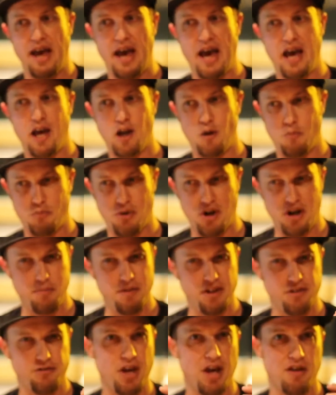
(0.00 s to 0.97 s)
and pretty
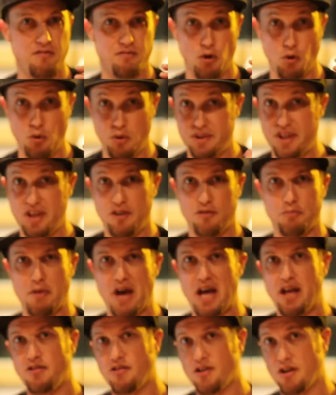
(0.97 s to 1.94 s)
much have all these
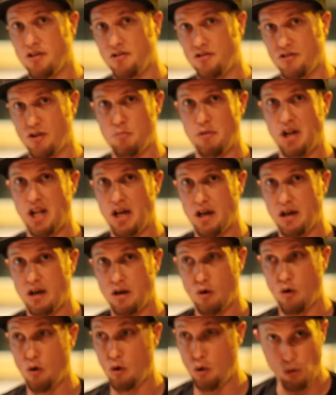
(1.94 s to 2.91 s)
bands that are similar,
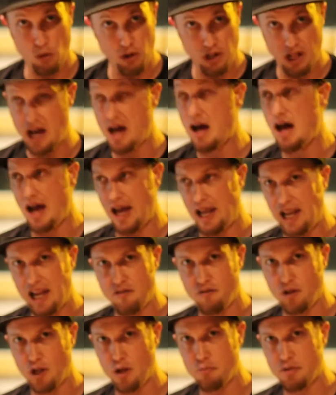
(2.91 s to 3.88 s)
all a high
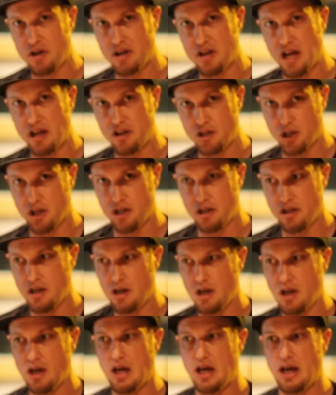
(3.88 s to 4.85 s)
level of production,
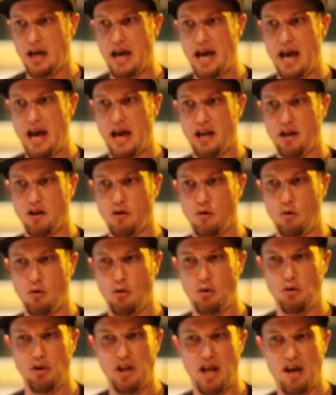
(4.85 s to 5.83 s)
and
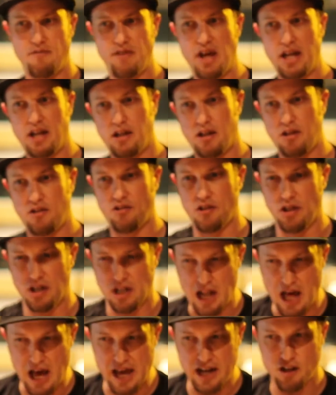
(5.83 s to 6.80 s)
all have that
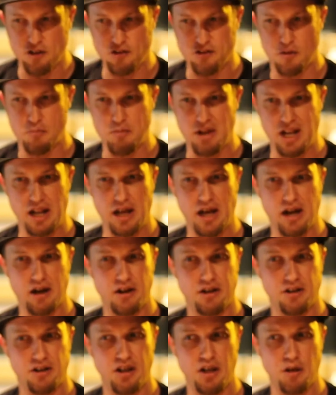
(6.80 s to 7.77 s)
line of
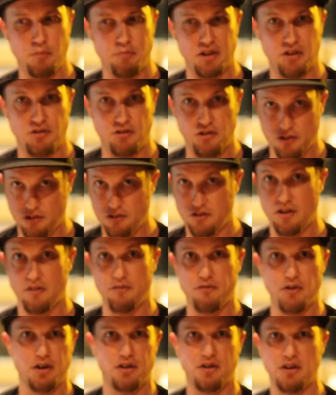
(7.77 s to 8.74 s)
similarity, but just
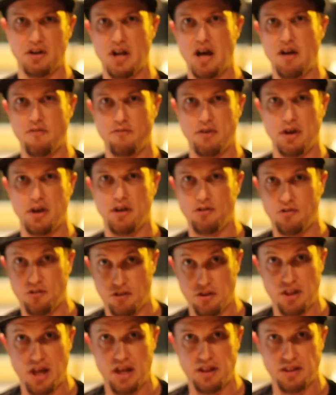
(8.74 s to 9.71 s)
different enough
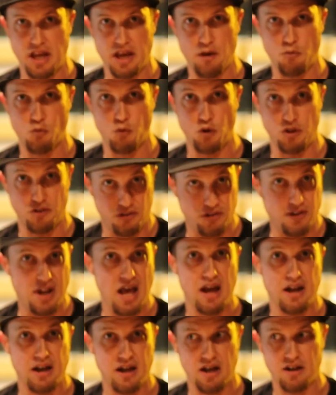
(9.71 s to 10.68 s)
so that they would
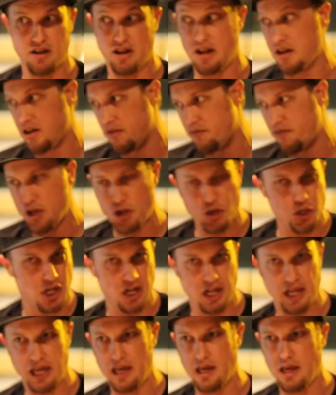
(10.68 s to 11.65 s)
stand out
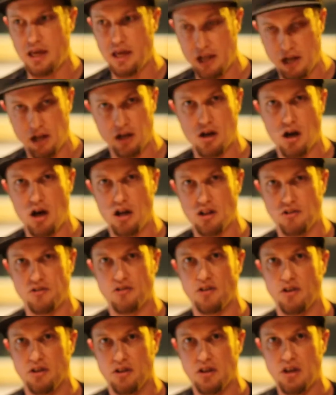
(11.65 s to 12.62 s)
individually in a
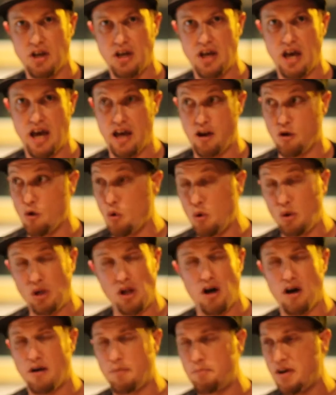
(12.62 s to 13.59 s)
concert. And
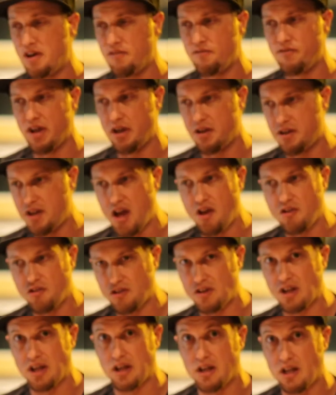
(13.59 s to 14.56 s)
all are
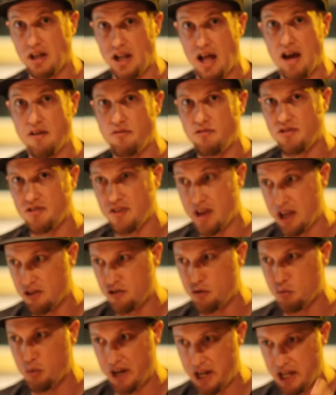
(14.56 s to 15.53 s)
fantastic live
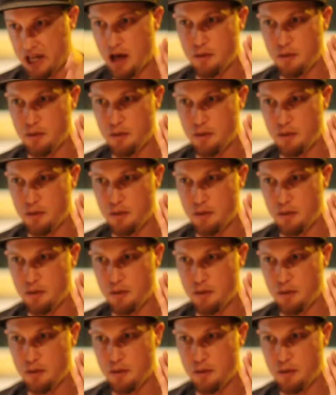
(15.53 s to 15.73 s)
sets. When it